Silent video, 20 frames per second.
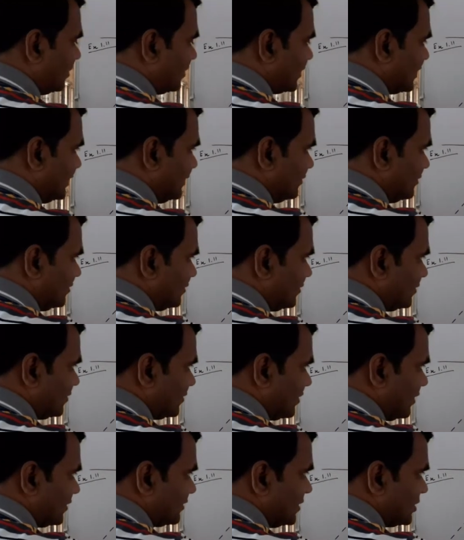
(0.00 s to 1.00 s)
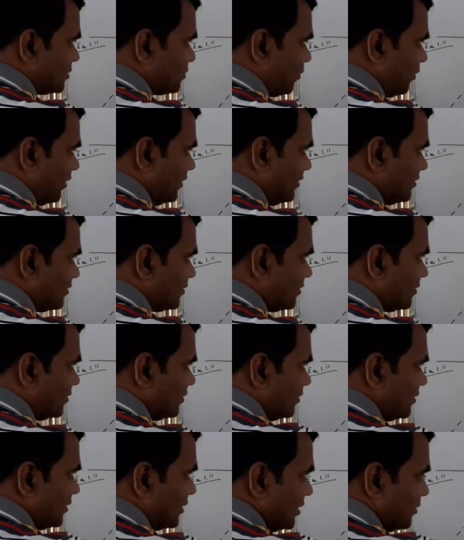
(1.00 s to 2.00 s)
here at this point,
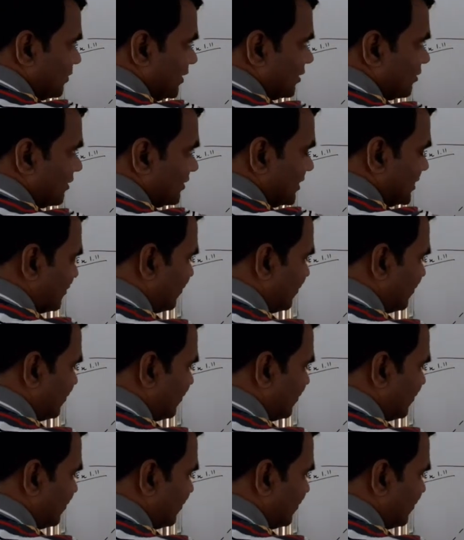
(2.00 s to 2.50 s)
depending on this